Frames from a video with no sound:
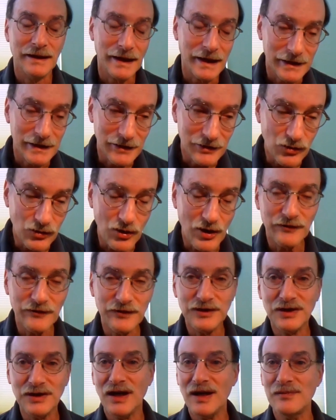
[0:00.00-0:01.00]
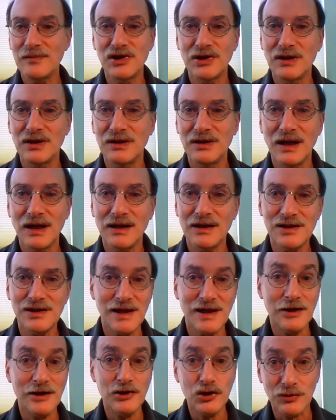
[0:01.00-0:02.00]
and then oftentimes it could take a
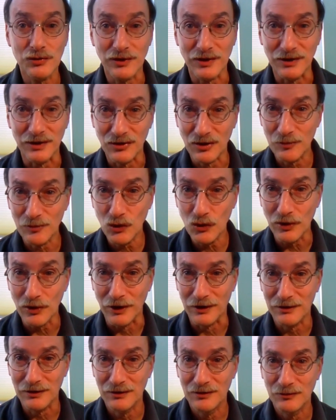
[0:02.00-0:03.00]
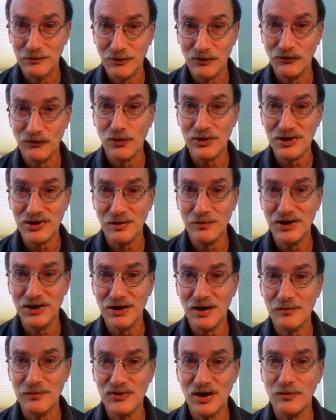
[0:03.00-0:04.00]
century or more before
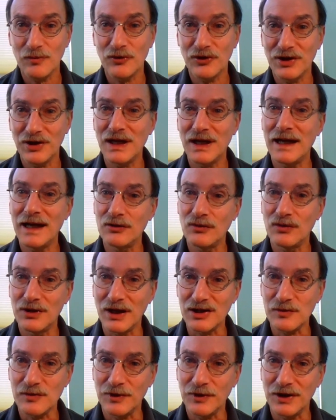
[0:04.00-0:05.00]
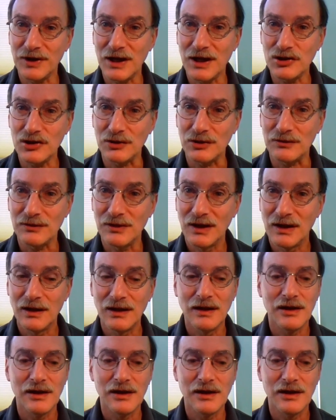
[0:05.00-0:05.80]
somebody comes up with an adequate explanation.